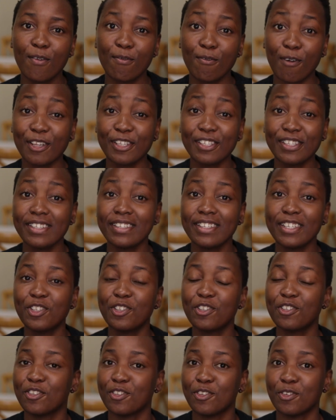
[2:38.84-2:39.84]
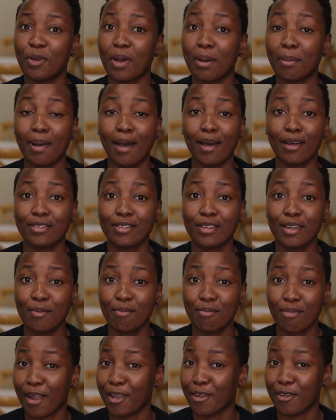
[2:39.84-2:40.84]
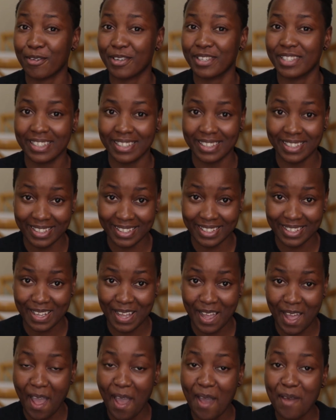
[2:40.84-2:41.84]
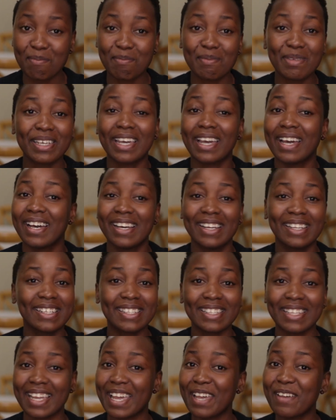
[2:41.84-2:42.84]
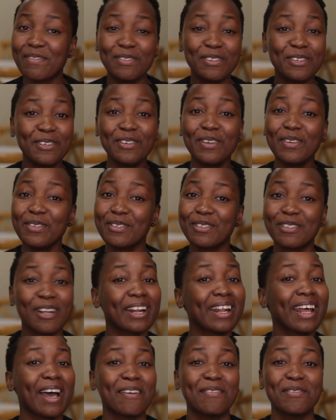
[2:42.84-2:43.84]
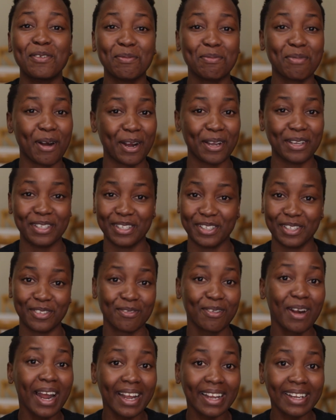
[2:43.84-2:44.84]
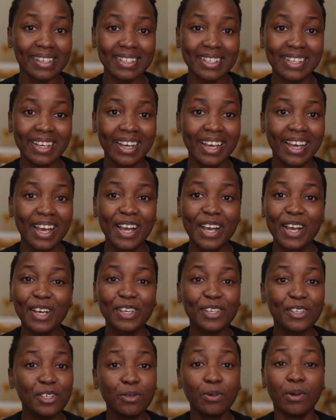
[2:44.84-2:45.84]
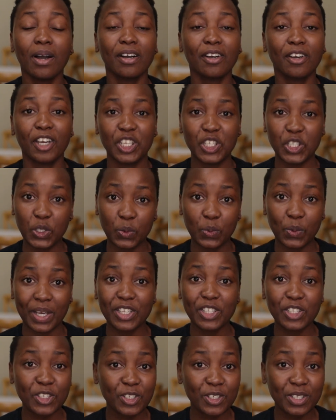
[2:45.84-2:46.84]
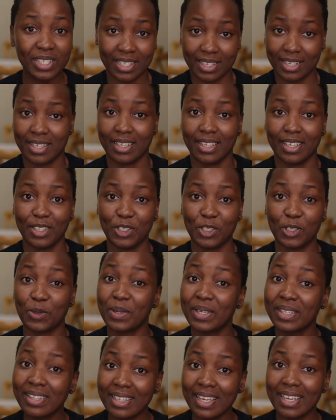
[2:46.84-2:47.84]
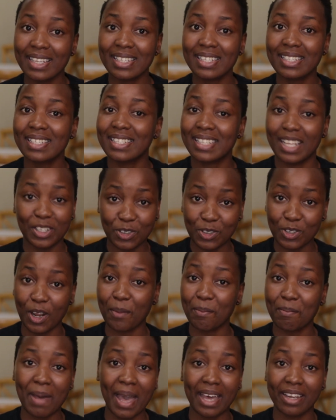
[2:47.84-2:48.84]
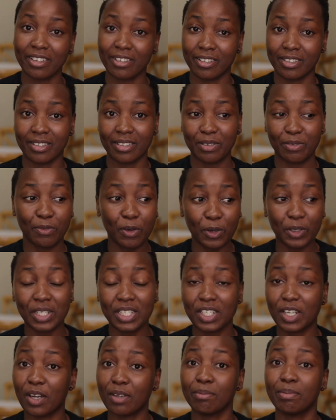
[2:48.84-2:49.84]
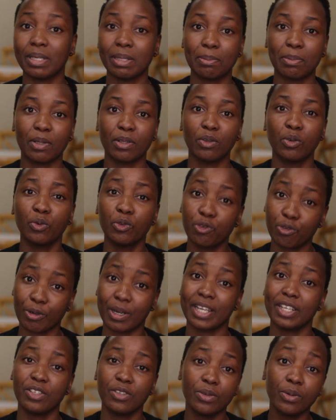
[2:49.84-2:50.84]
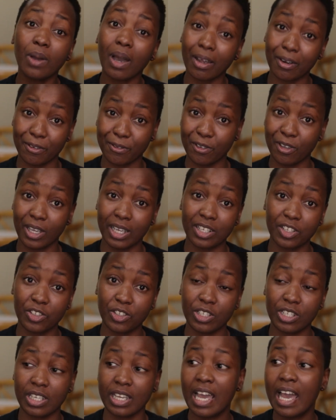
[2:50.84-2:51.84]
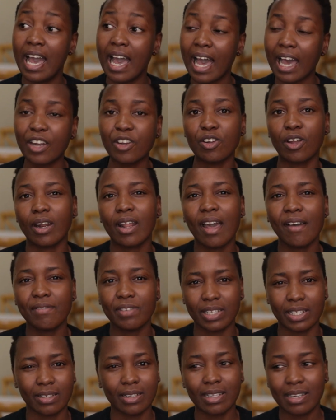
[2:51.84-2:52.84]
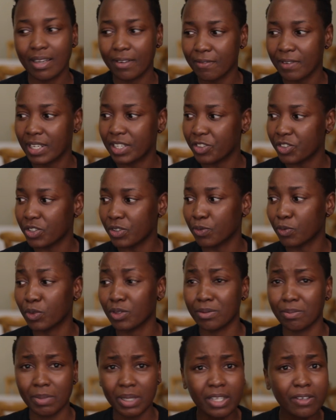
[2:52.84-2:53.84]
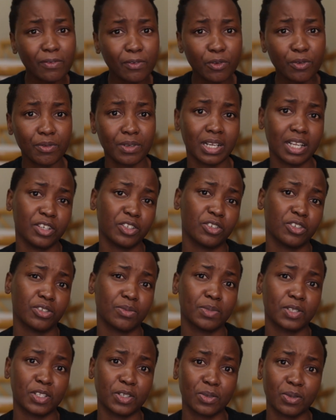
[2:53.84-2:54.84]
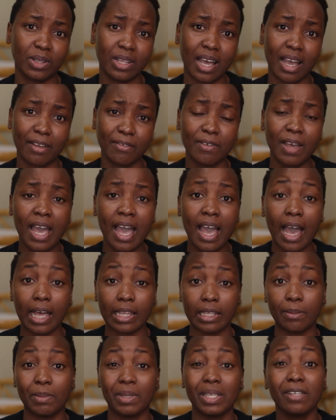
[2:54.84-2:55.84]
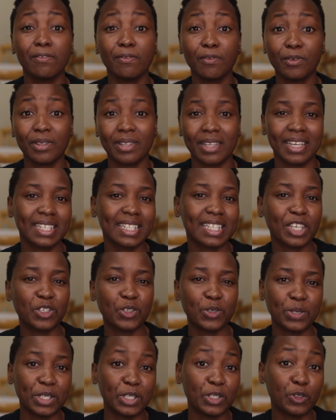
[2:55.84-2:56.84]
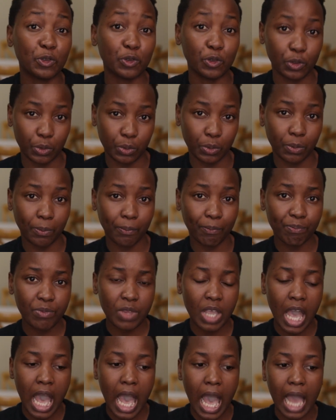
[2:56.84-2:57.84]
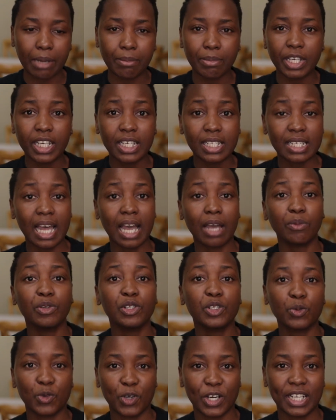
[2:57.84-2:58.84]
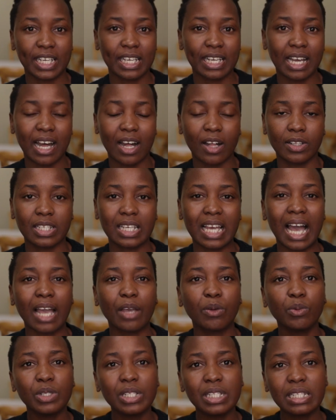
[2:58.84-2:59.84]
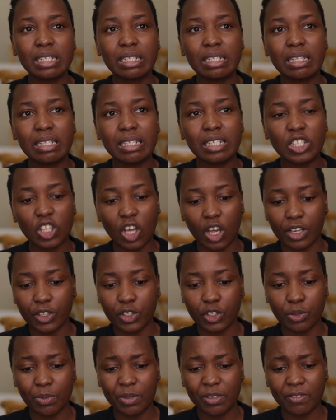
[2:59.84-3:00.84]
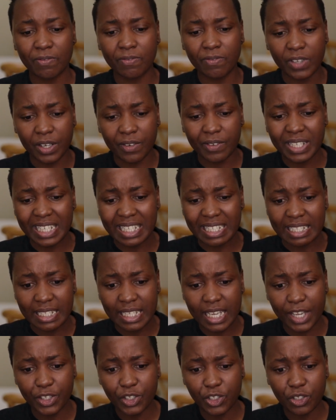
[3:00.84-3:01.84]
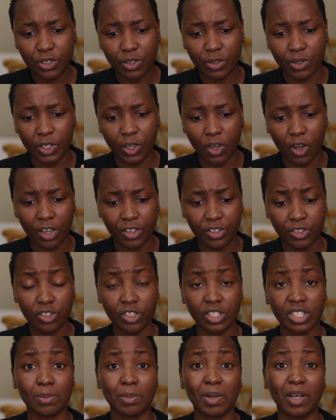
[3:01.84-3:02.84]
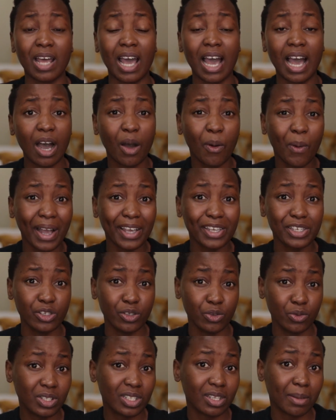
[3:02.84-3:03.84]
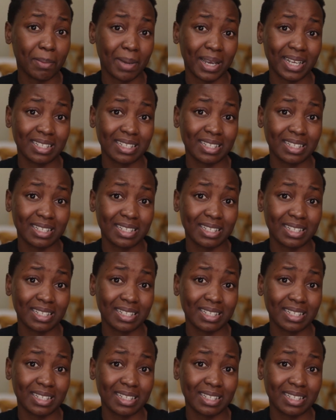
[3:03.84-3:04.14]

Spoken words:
Fasting teaches you about priorities, because if you do not have your priorities right, you are going to waste your day doing things that do not matter, focusing on people who drain you out of your energy and not having enough energy for the meaningful relationships in your life and the meaningful things that you need to do. And because I was working out, I was starting to be very intentional and conscious about how I used up my